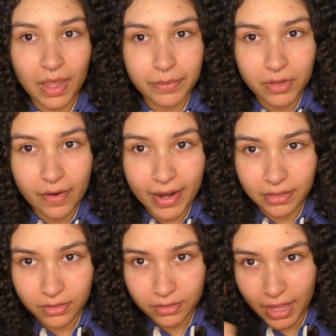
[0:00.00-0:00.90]
I'm sorry I
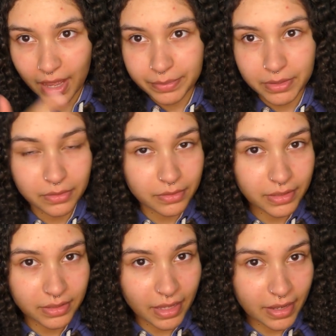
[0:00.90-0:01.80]
look
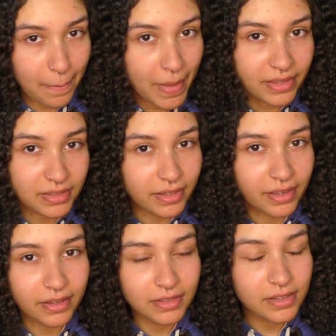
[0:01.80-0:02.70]
absolutely like a mess
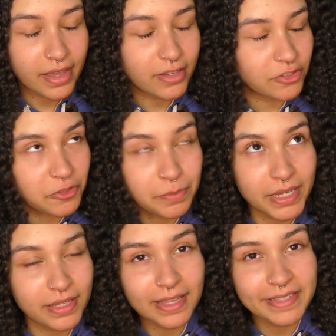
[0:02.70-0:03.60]
today. Today has just
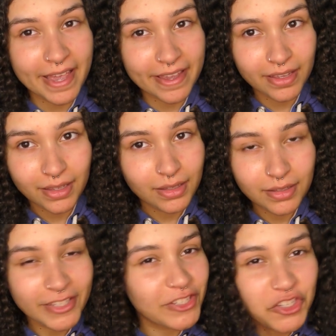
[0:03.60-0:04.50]
been a day.
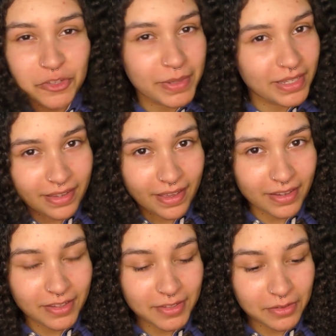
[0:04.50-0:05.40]

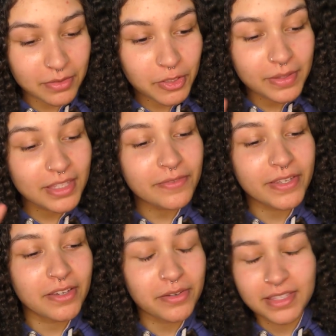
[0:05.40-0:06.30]
So doing this
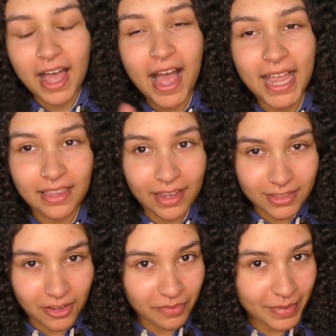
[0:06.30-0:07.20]
video is the
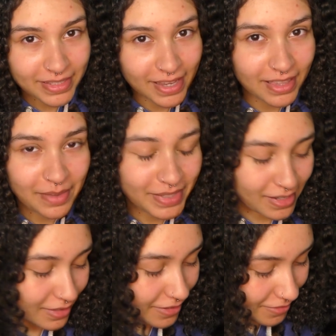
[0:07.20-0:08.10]
highlight of my day, let me
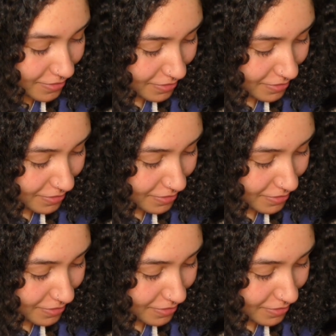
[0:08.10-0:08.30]
tell you.